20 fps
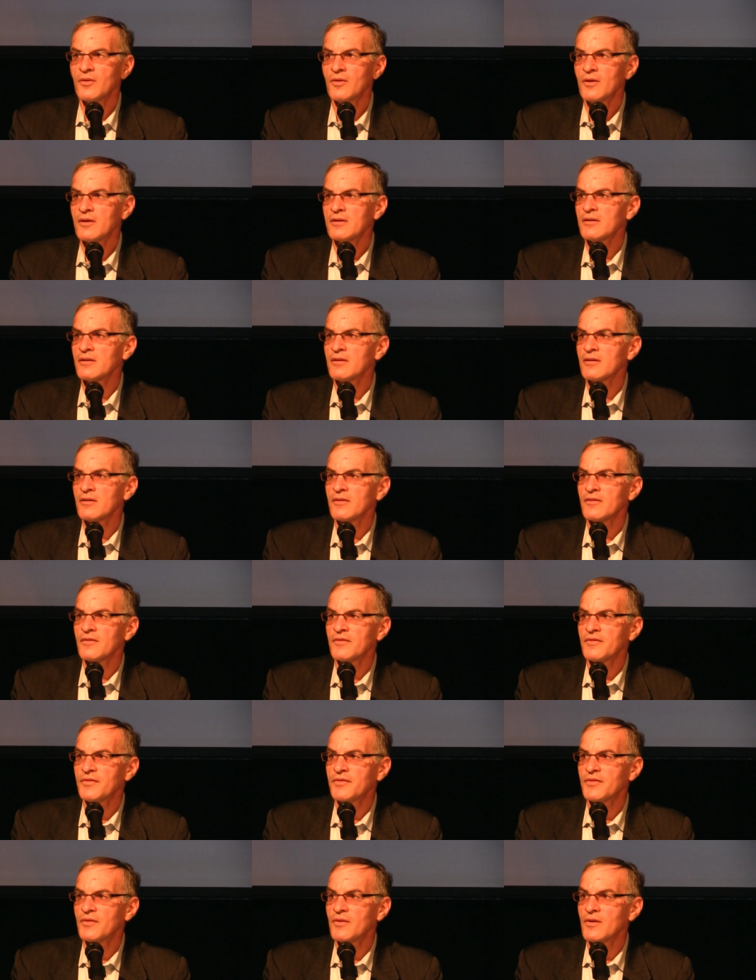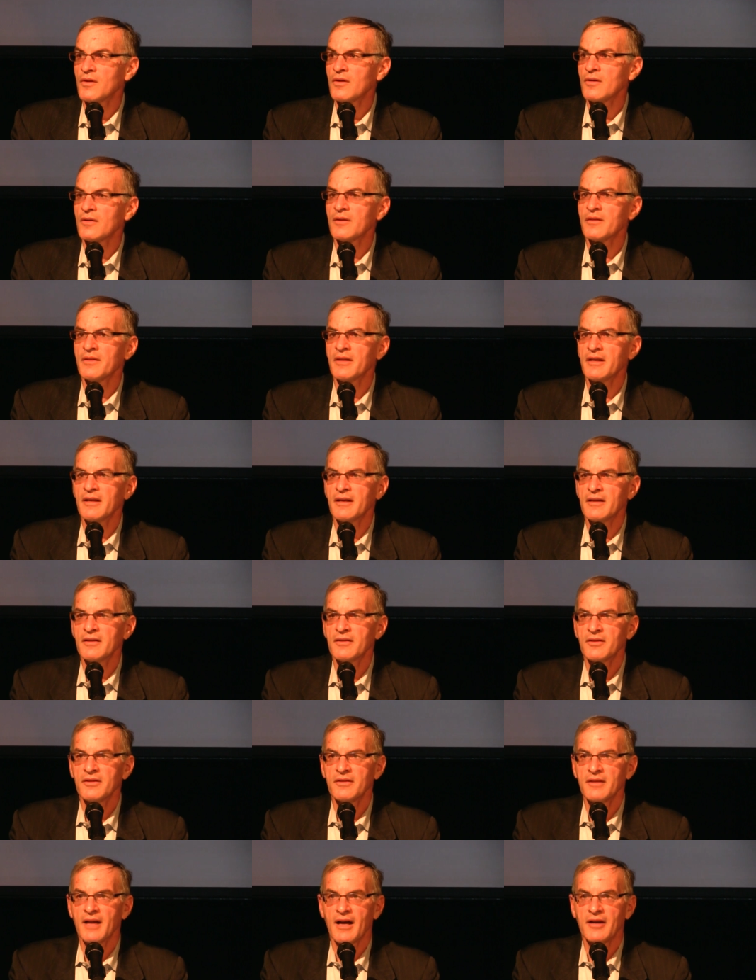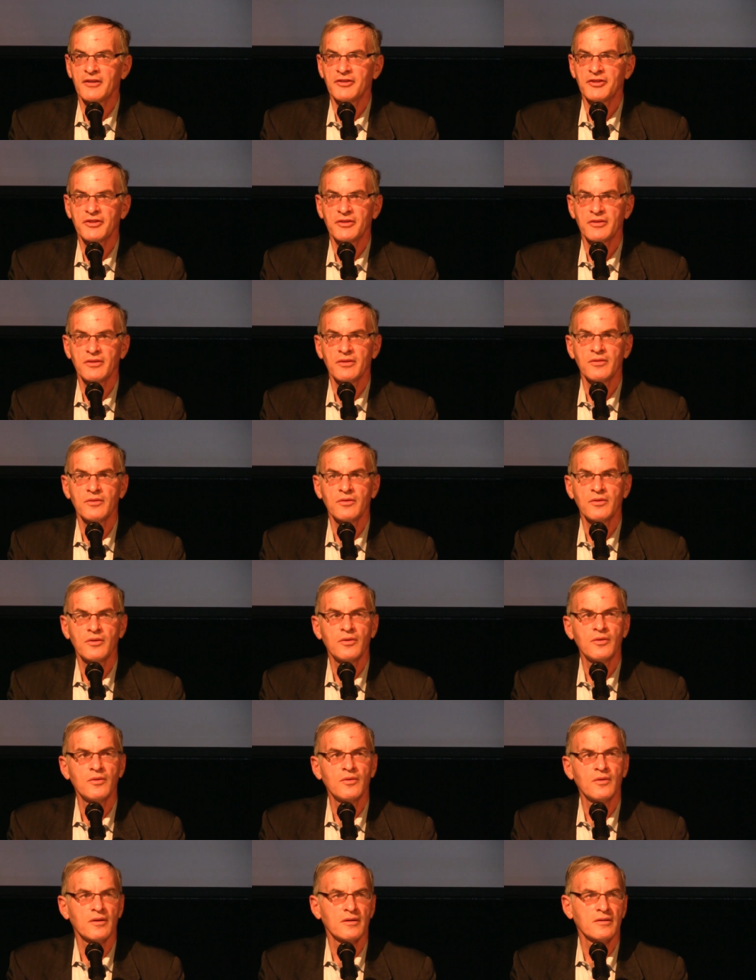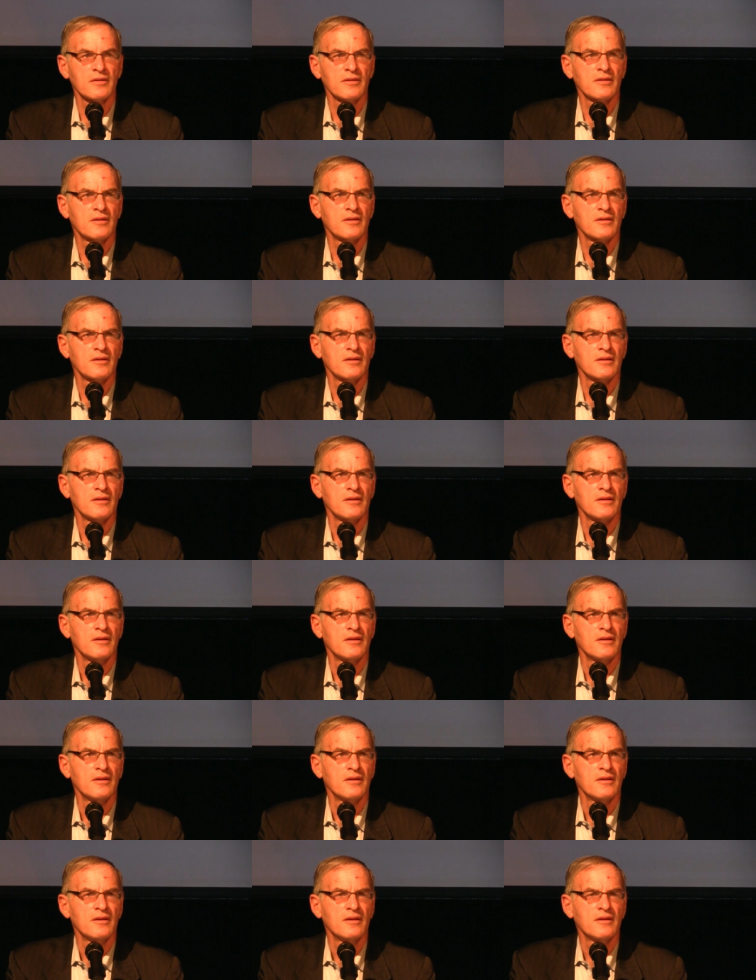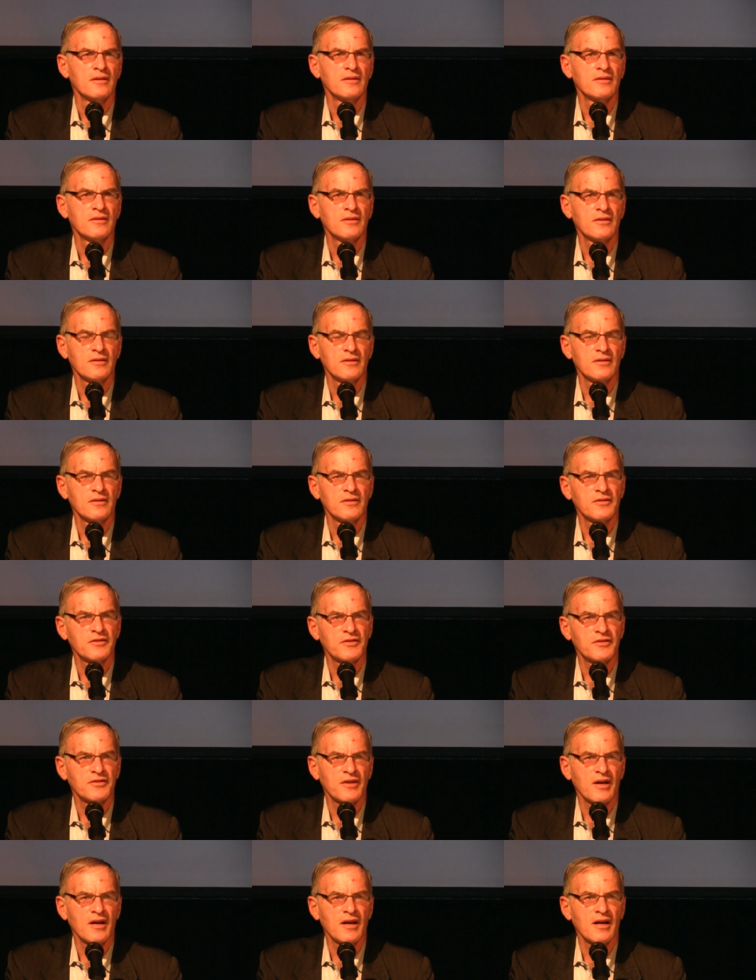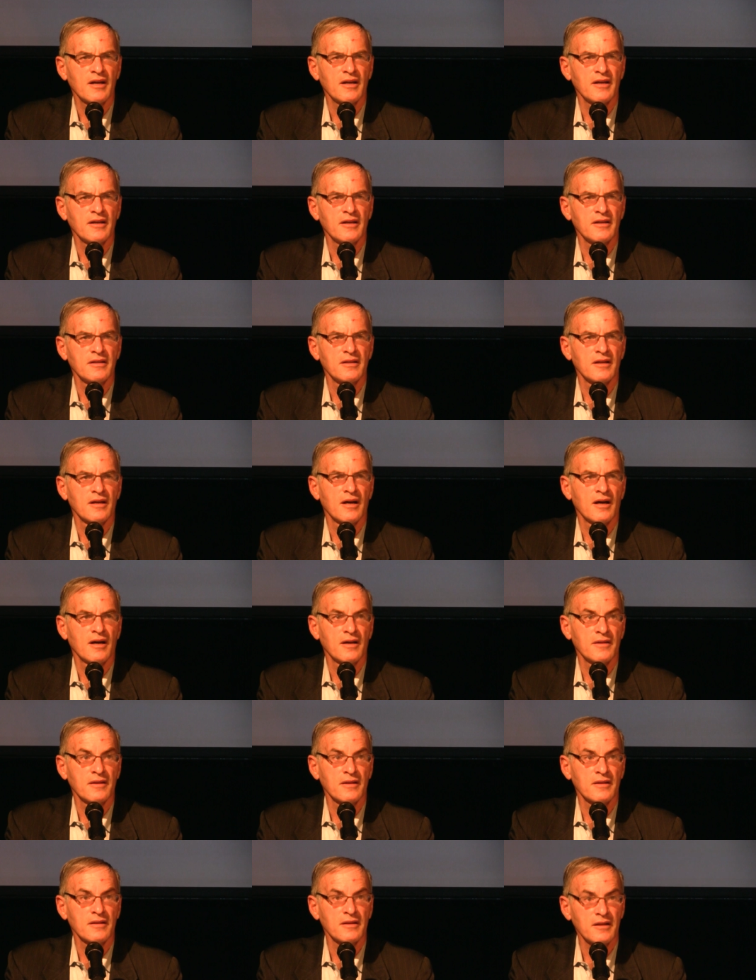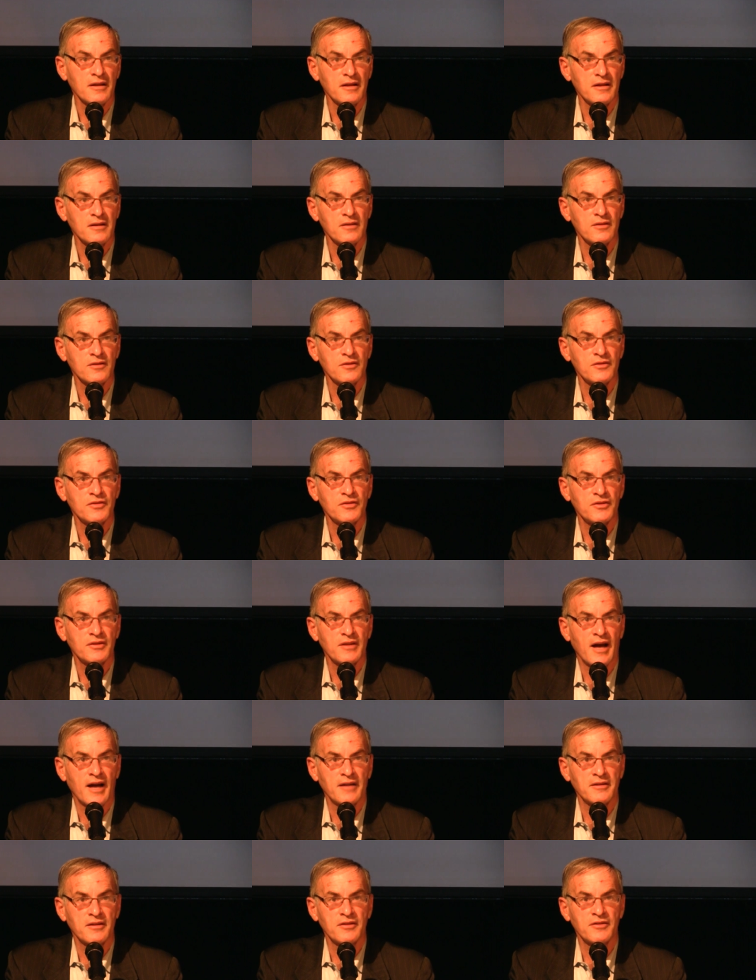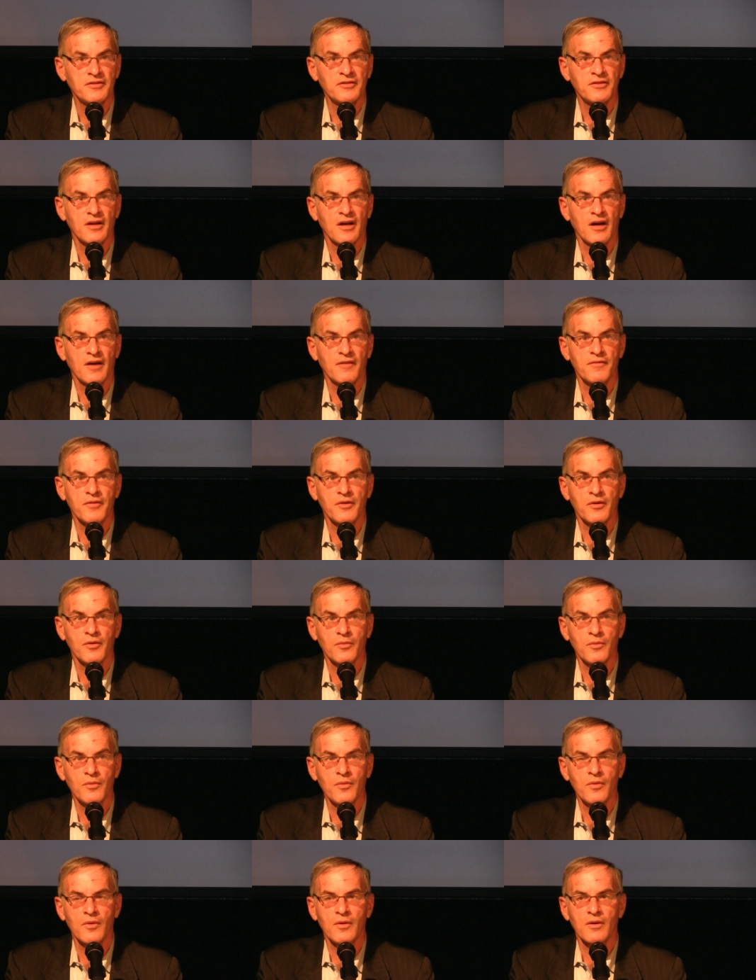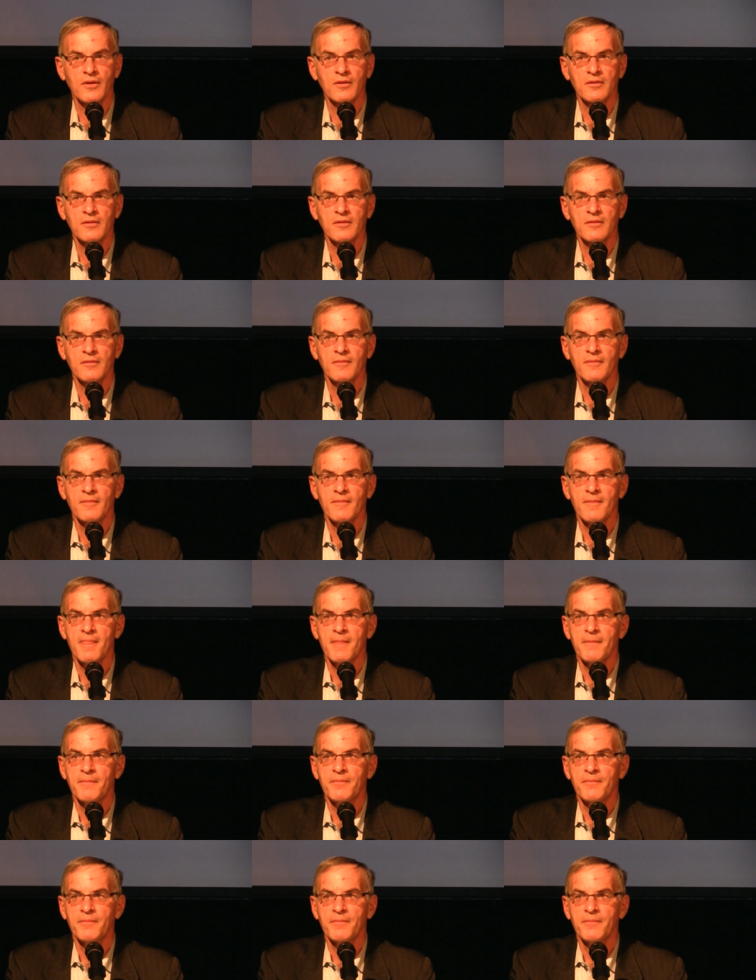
order for the International Court to decide on the legal status of the wall,